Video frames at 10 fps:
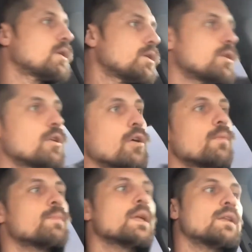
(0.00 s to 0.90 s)
You know,
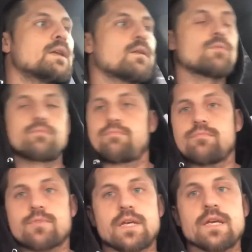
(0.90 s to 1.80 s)
the
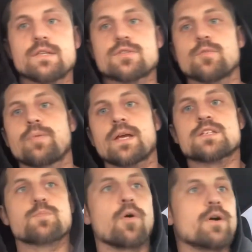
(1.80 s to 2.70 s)
kids who play
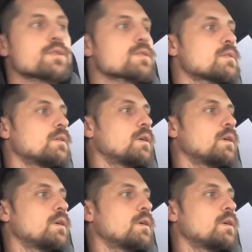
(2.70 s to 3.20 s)
sports,